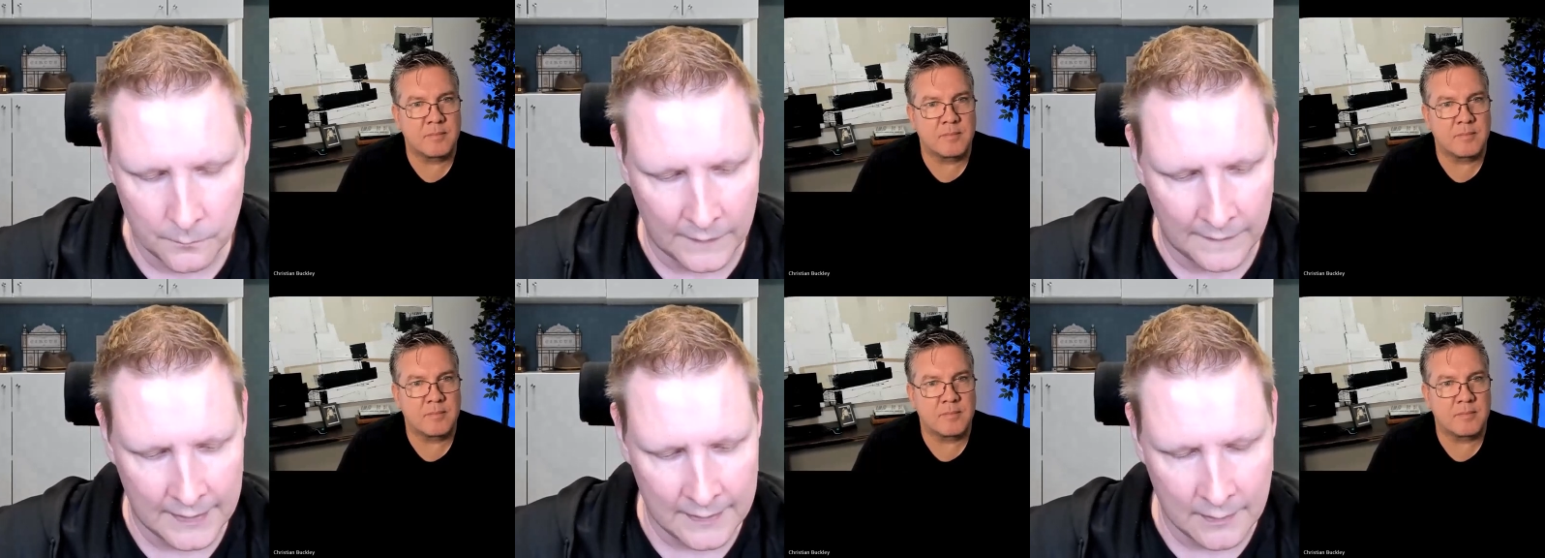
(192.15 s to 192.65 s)

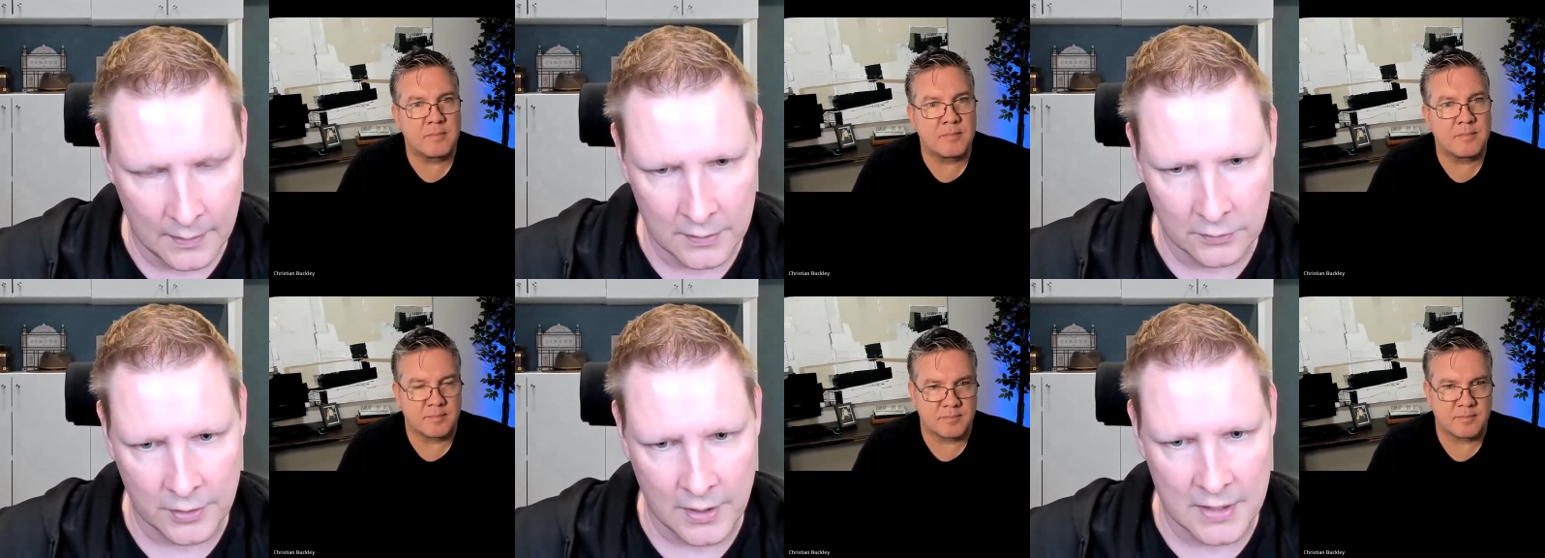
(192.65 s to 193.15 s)
Speaker 1: but then I
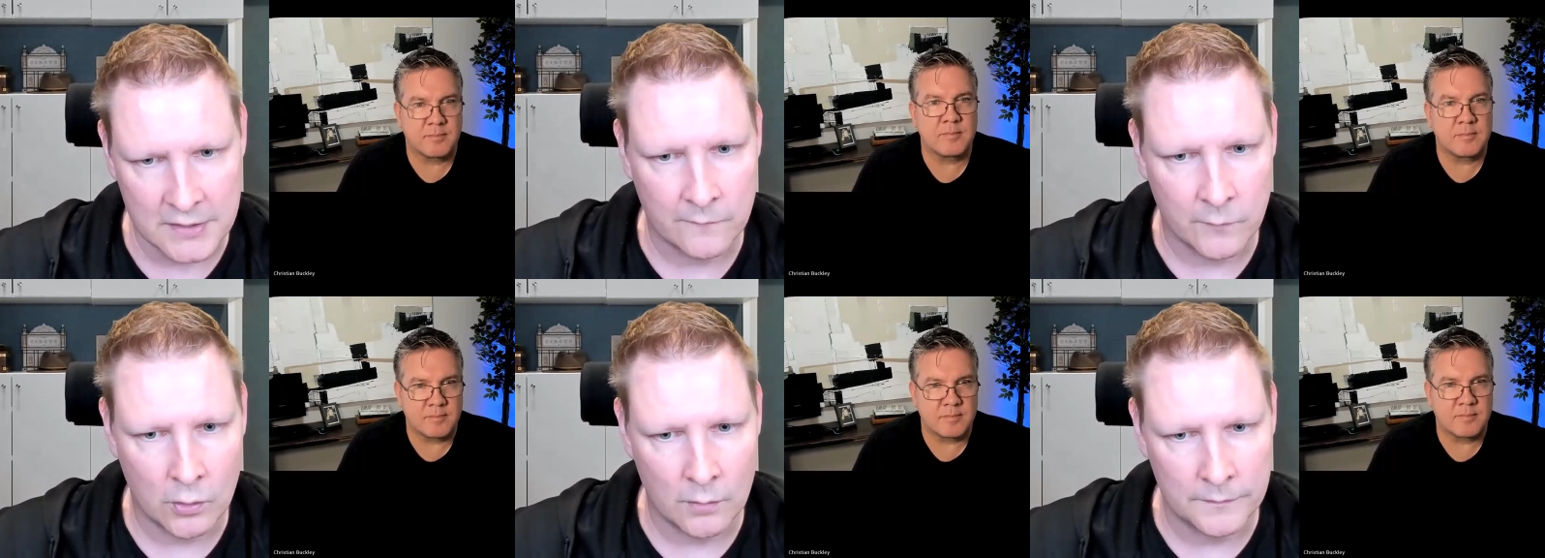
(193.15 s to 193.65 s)

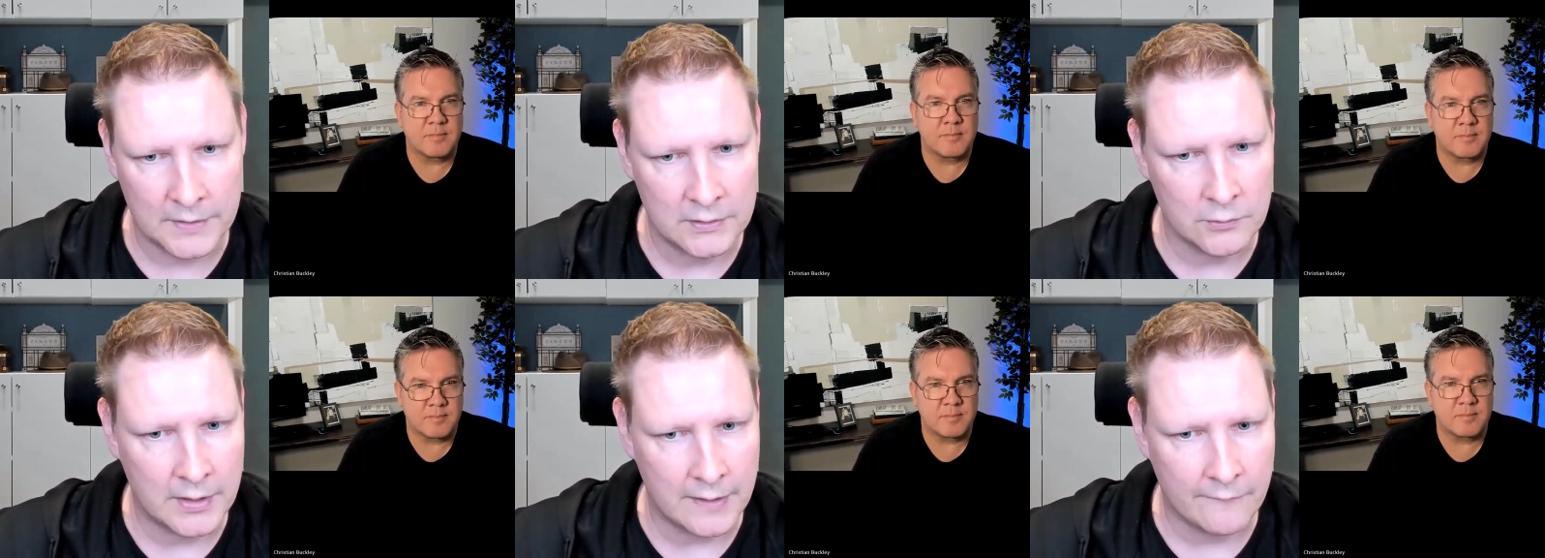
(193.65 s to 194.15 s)
transformed
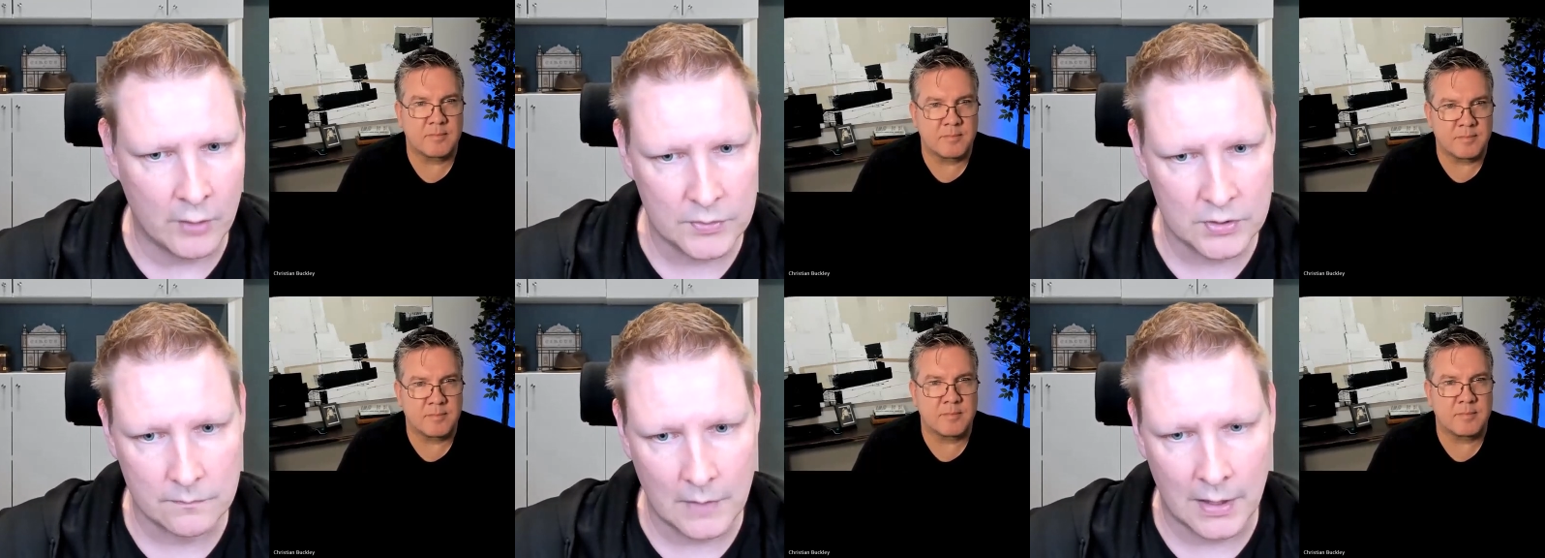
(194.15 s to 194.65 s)
into DevOps.